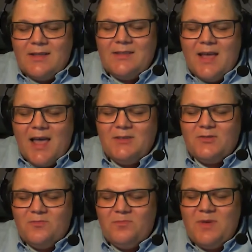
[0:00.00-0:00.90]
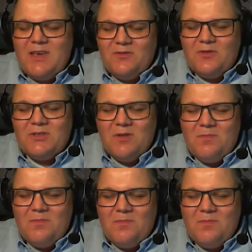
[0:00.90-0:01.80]
in the hands of big industrial
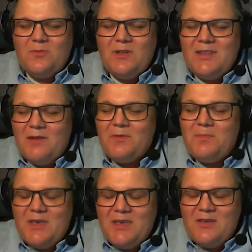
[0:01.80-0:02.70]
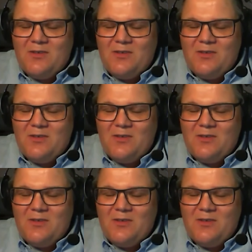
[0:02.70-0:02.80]
players, will never be